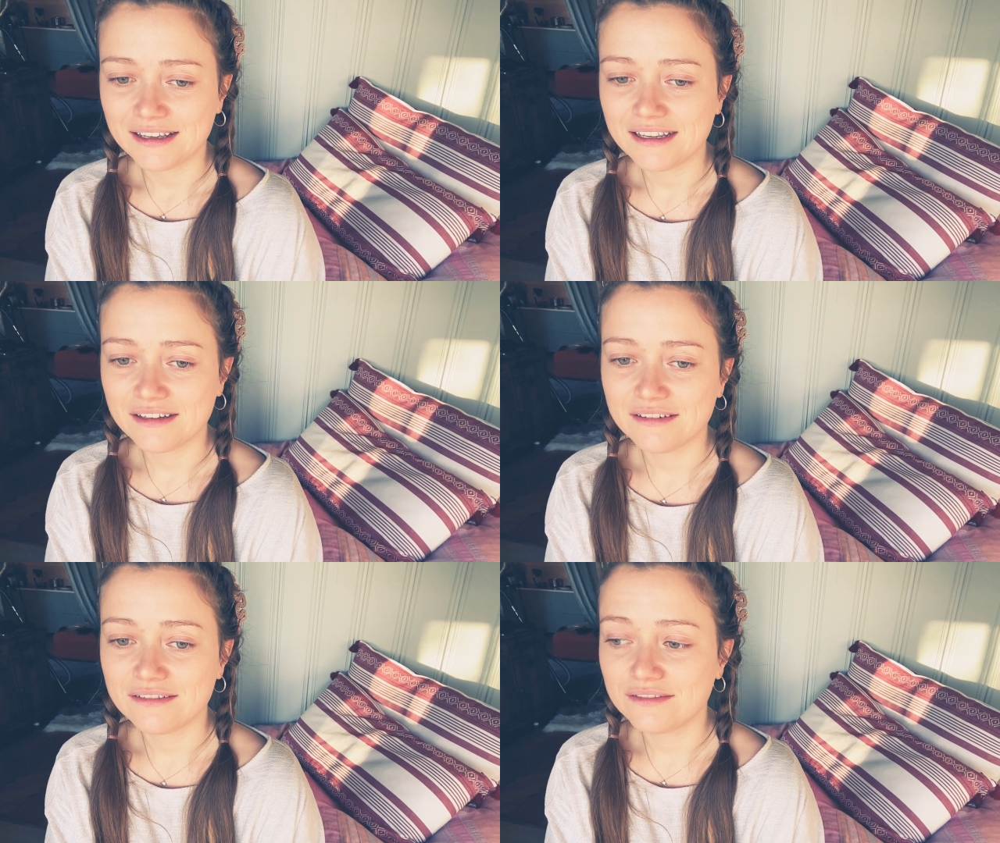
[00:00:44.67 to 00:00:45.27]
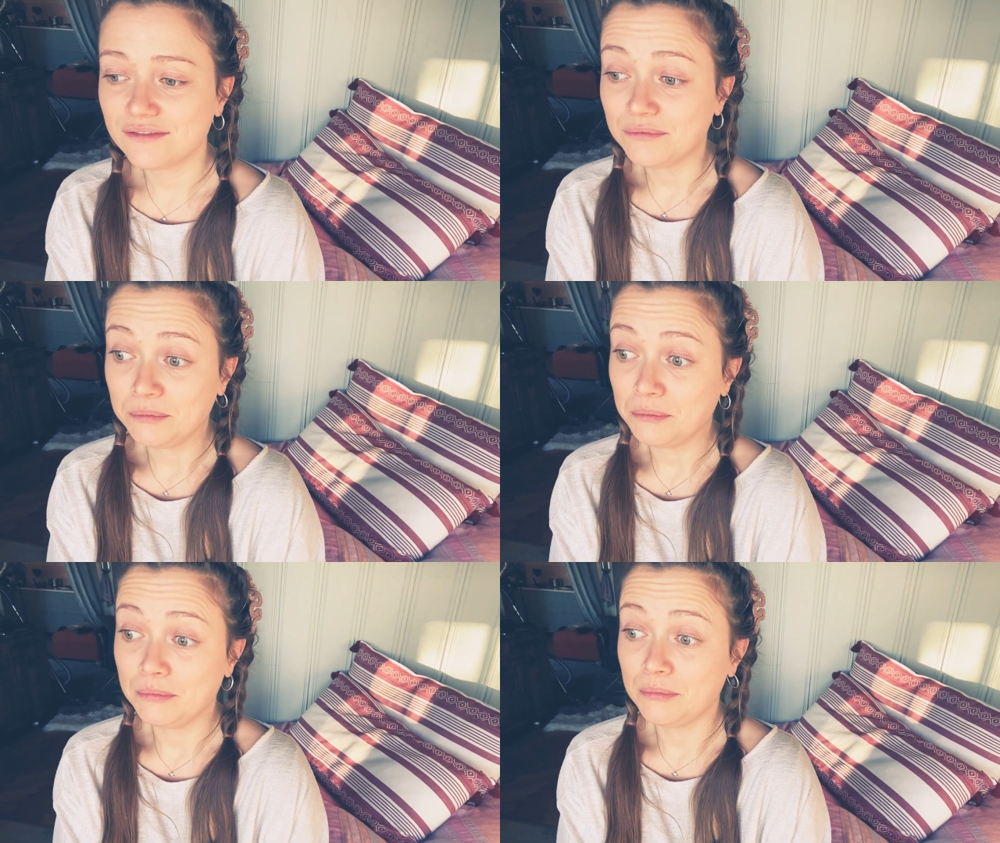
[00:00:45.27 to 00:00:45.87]
in
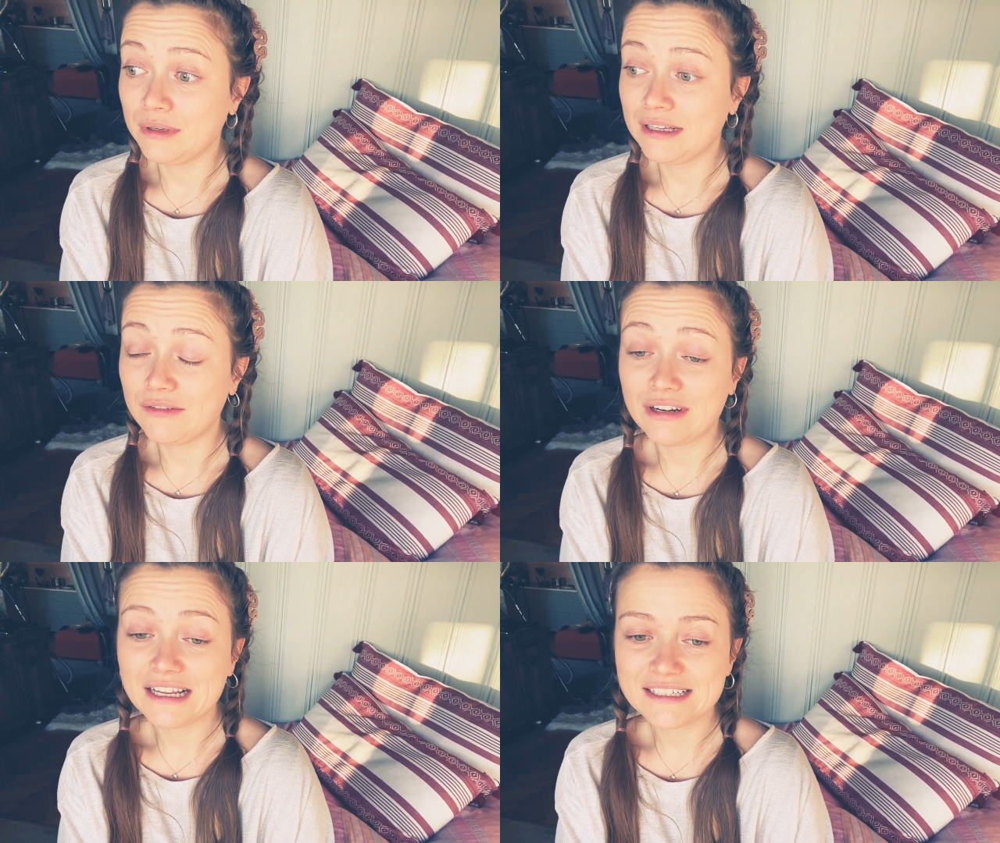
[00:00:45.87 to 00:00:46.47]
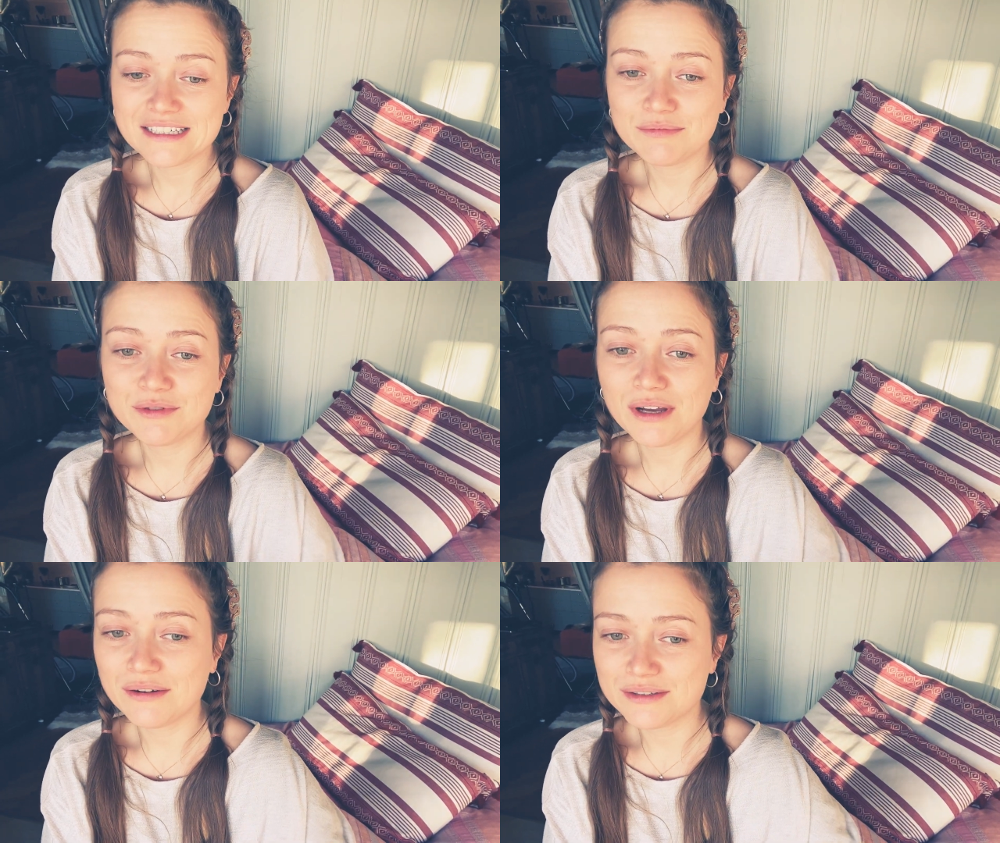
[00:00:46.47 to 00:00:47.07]
relationship
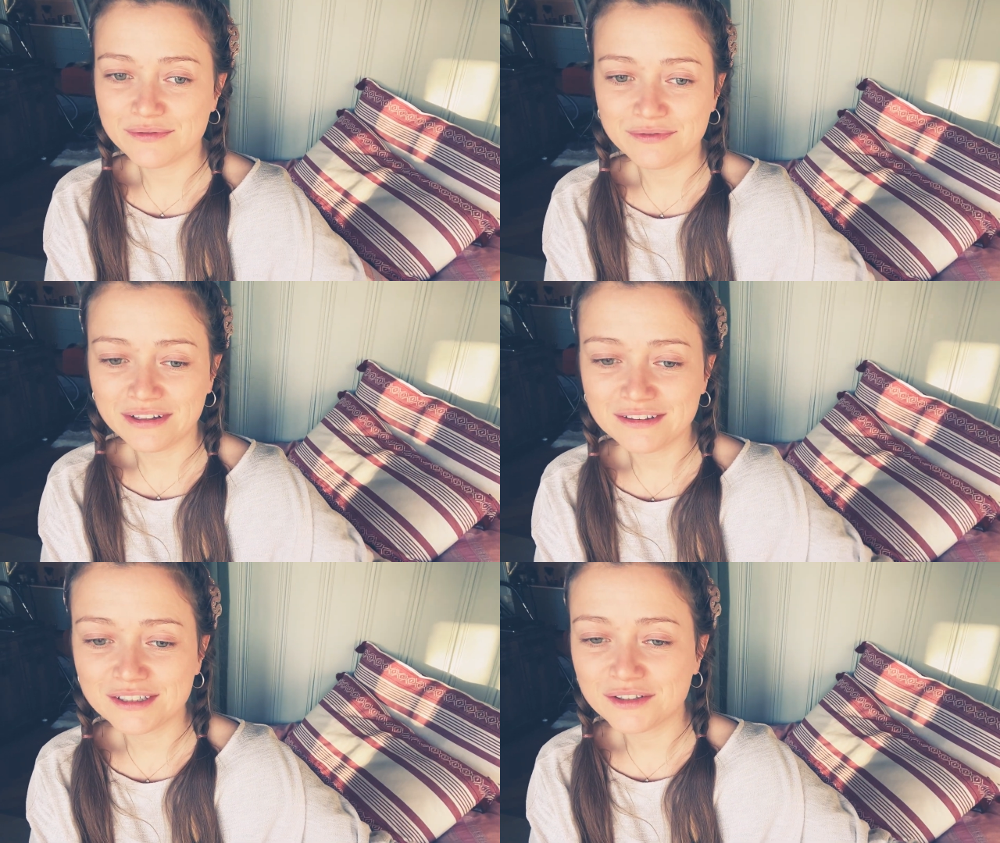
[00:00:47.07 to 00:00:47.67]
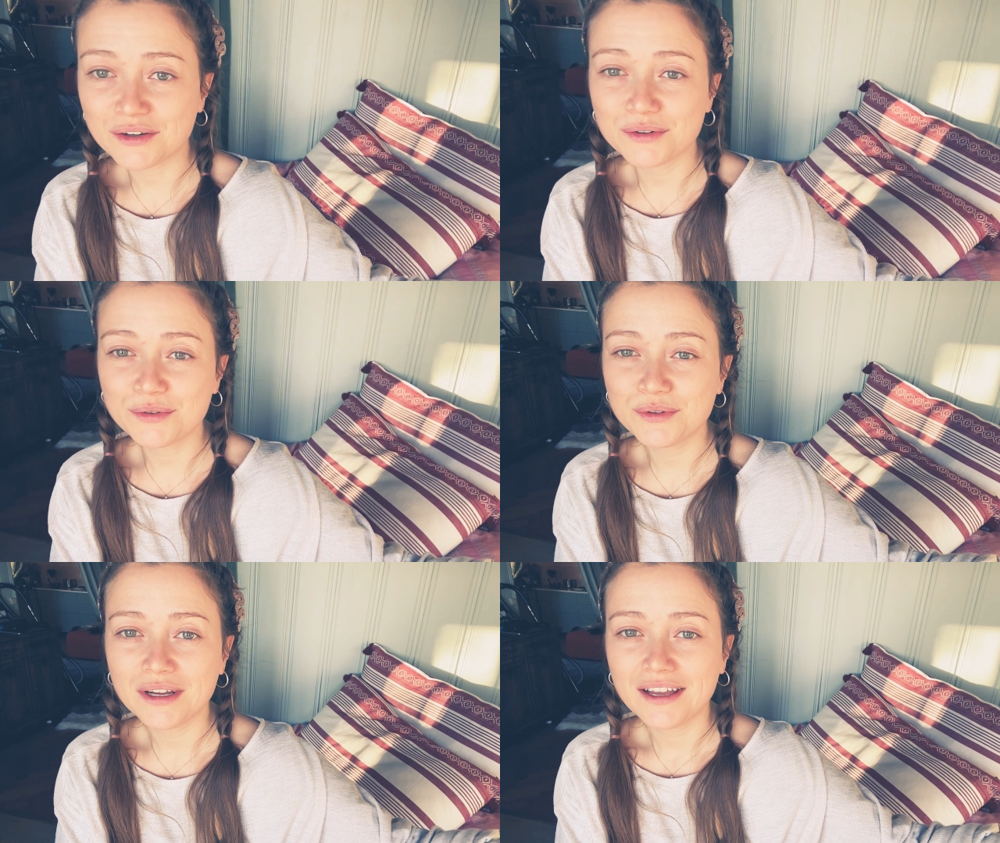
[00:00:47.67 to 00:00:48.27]
to how it's filtered
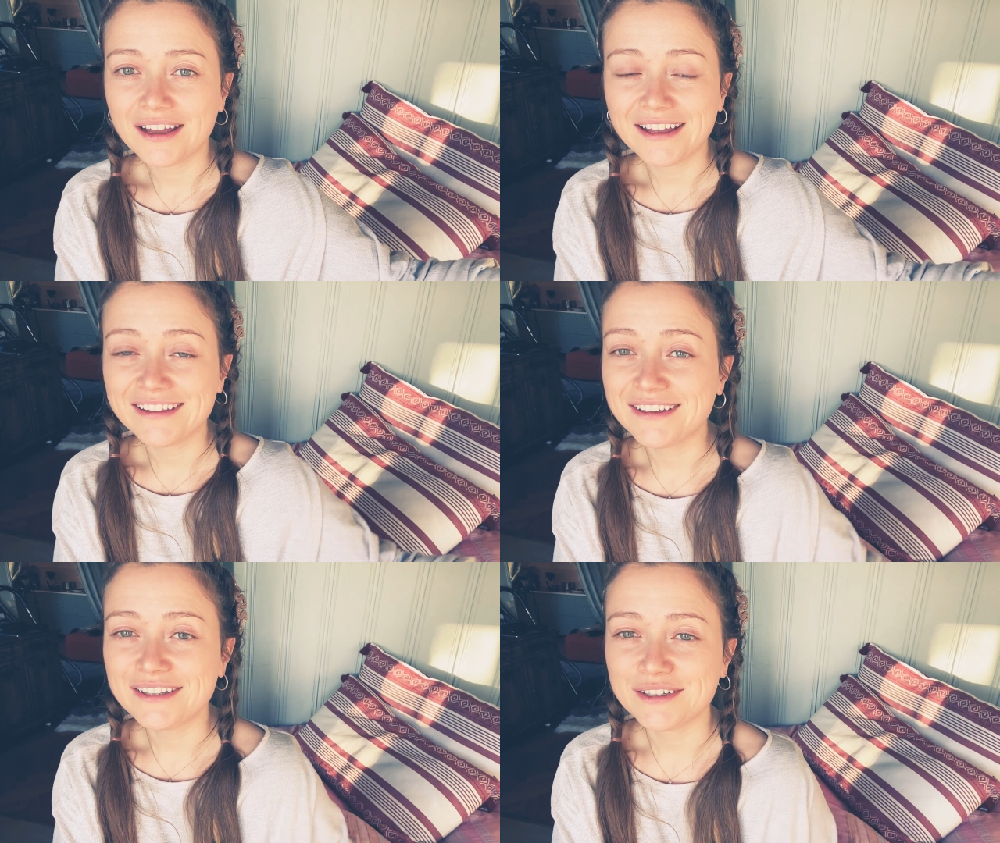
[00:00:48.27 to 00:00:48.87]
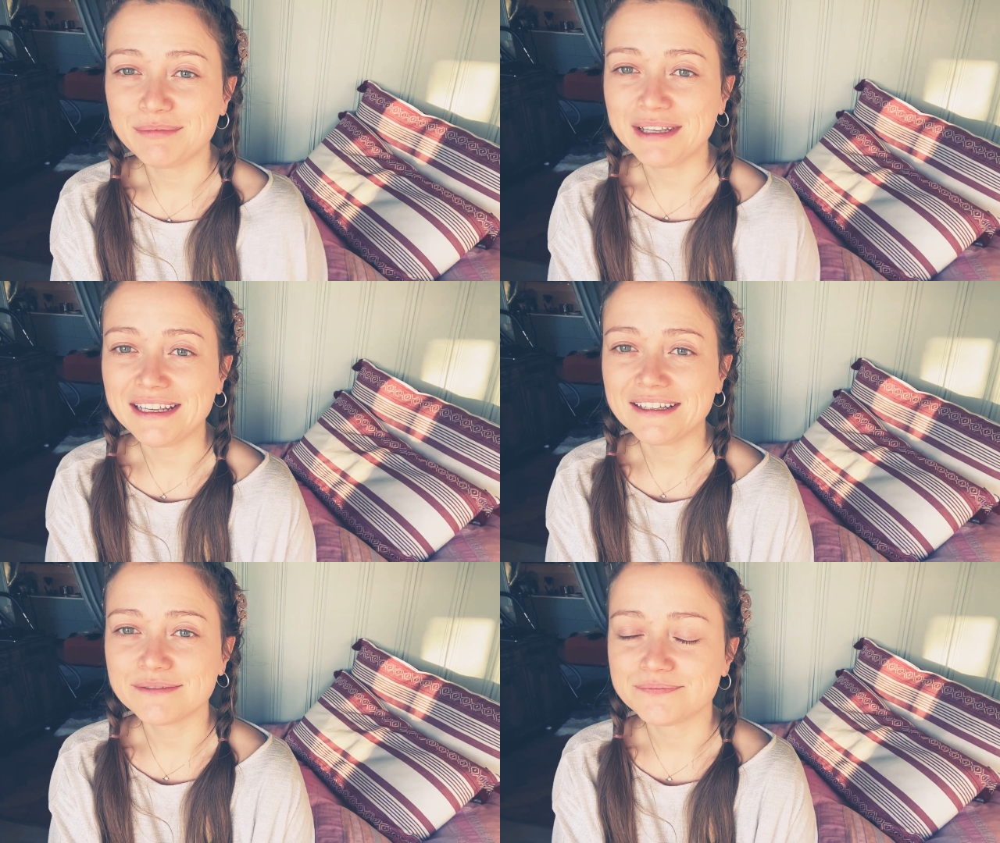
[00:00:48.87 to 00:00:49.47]
through another
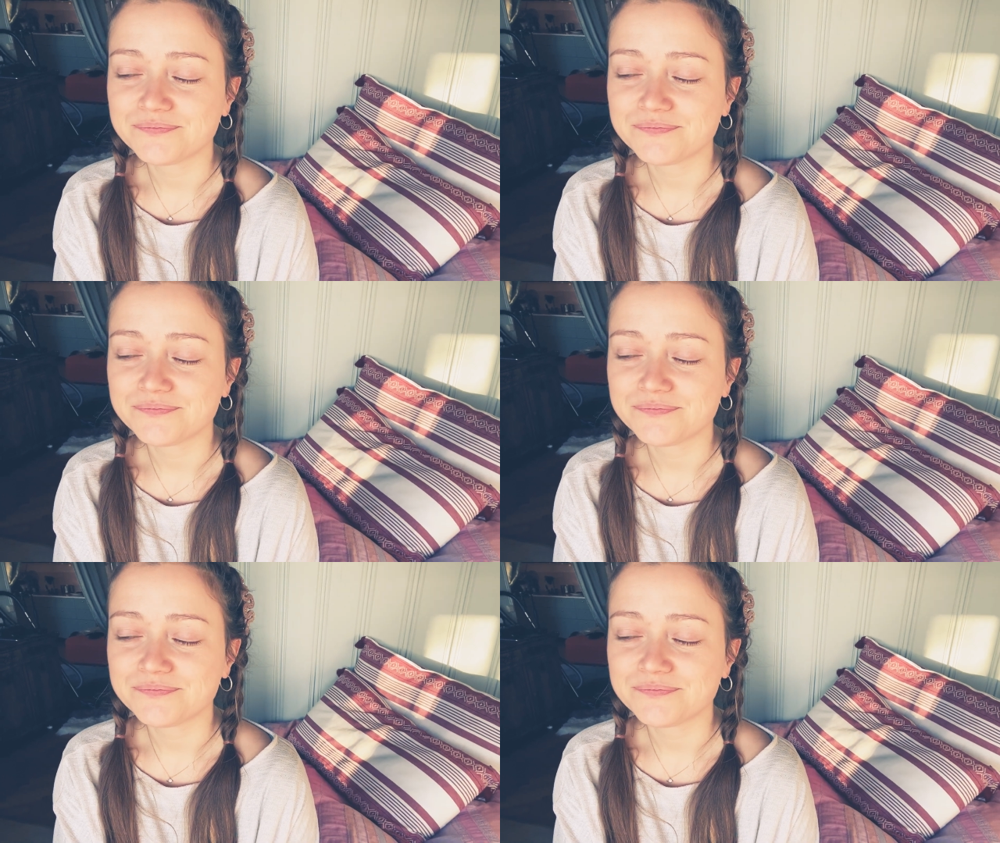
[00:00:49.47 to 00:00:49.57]
being,